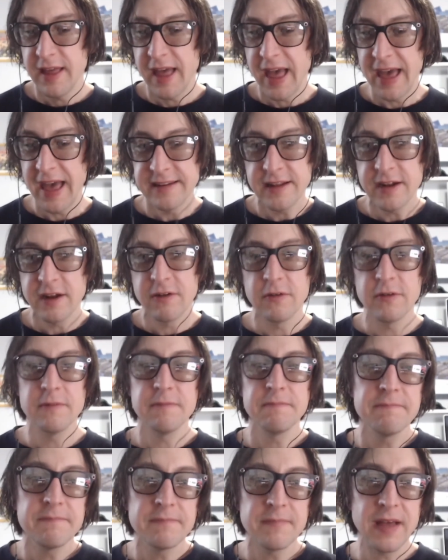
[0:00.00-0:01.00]
And, you know,
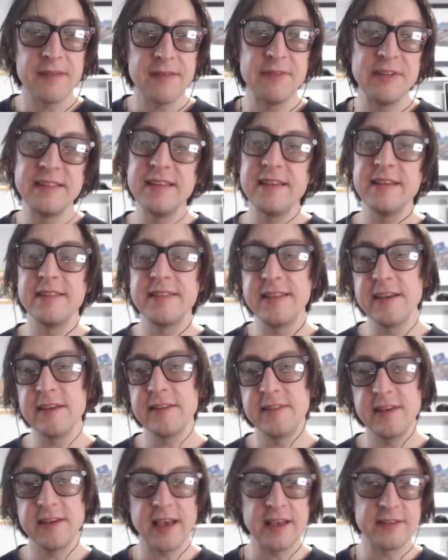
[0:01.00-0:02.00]
I mean, the, the,
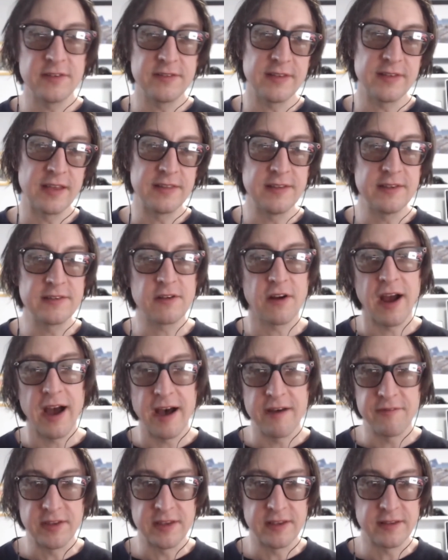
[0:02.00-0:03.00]
the, as you said, these are
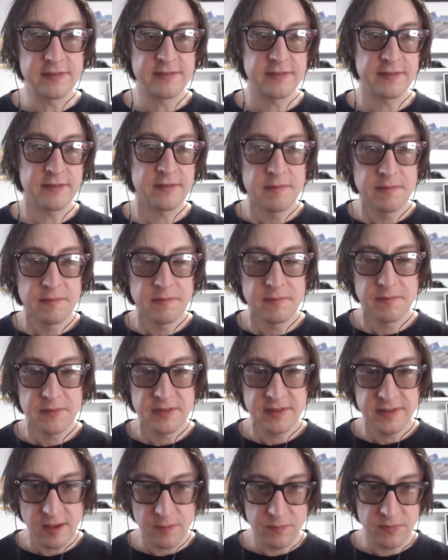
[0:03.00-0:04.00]
obvious
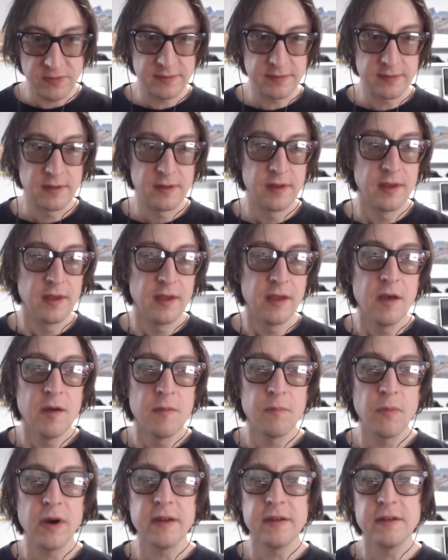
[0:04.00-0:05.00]
tips,
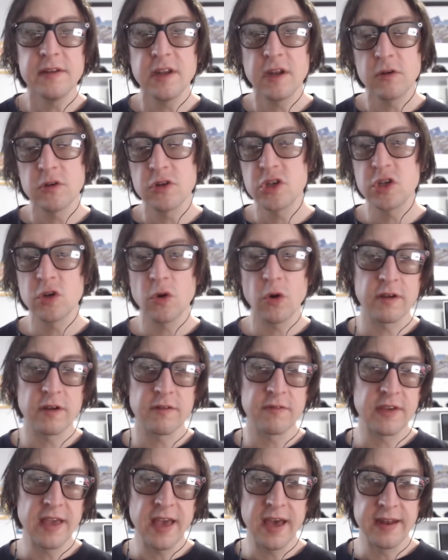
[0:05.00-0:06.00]
but you know, short
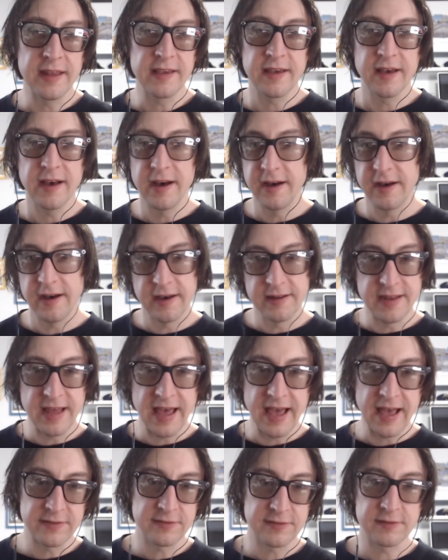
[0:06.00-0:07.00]
of getting a, a
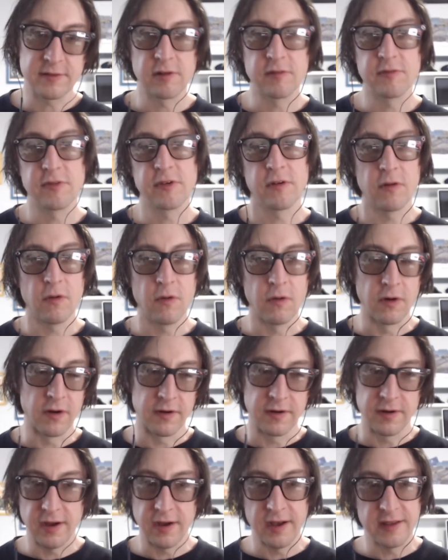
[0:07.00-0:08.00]
NAS server
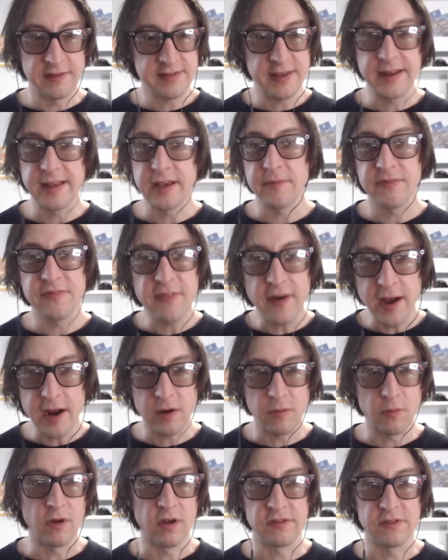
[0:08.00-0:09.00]
or uh, setting up
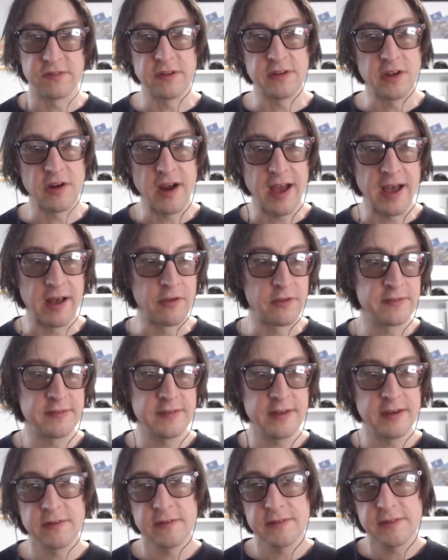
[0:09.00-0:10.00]
firewalls in your house,
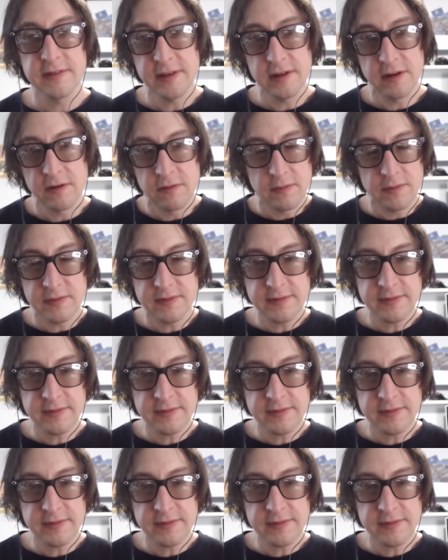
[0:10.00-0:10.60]
there, you know,